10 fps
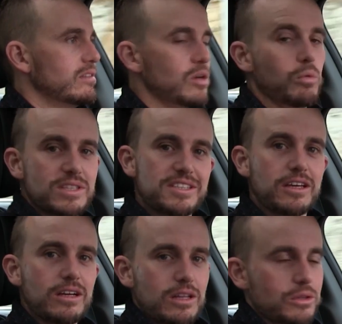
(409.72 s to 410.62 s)
So what's
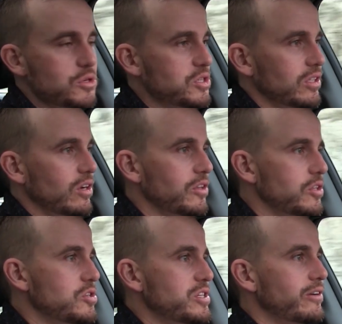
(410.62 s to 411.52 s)
the conclusion on the
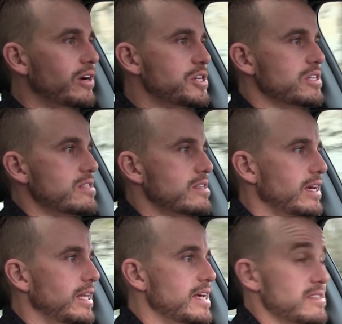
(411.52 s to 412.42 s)
new generation
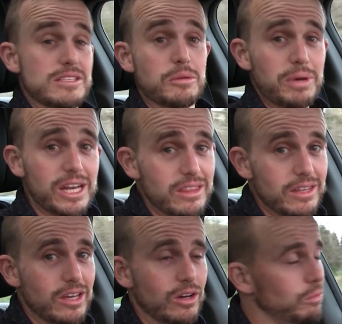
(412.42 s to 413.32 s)
CLS? Is it better
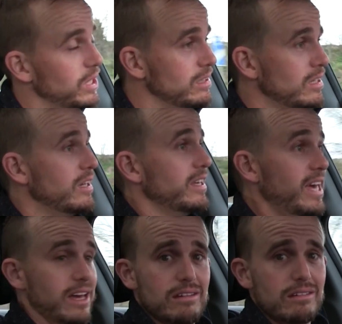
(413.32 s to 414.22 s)
than the old one?
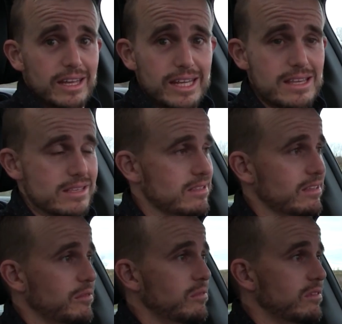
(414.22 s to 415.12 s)
Yeah, it is.
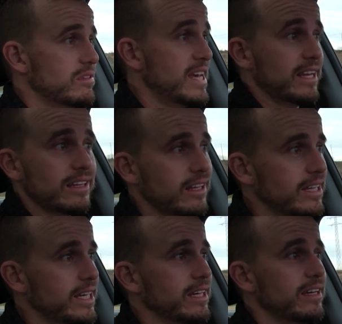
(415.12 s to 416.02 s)

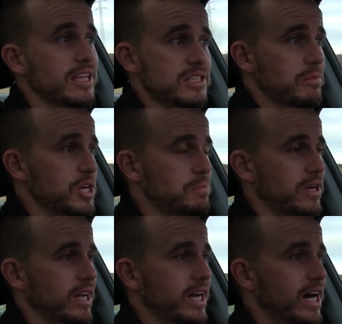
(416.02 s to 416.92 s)
Technically, it's a much
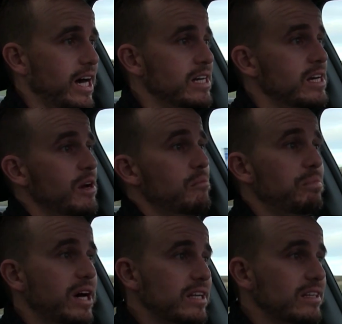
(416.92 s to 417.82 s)
better car,
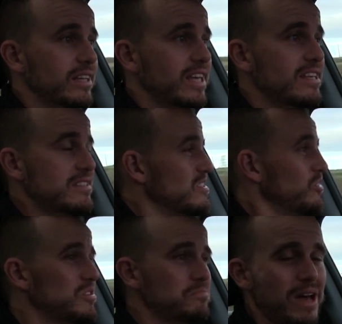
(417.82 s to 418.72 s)
but it's
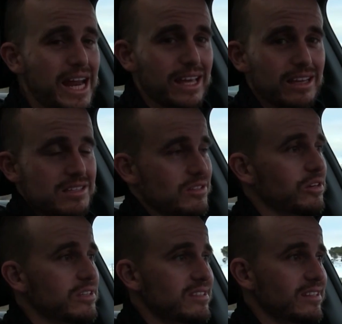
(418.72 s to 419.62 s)
not as manic, it's
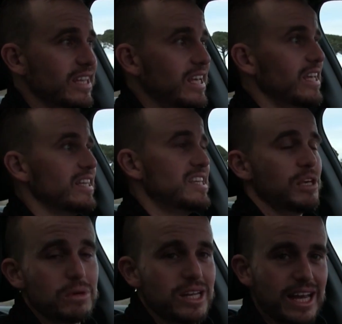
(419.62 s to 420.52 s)
not as
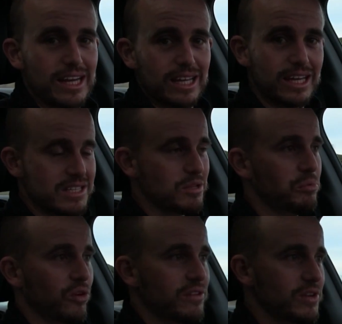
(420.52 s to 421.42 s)
intimidating as the
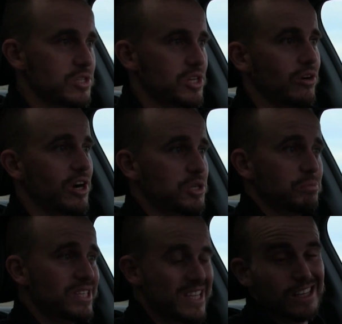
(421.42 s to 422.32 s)
previous
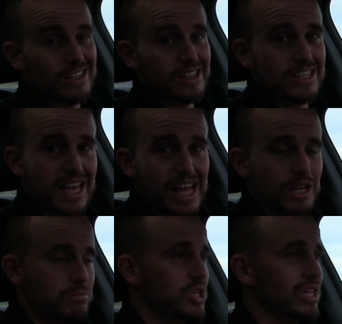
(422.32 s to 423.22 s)
generation, particularly this
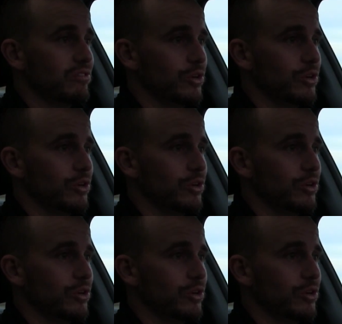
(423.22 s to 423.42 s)
AMG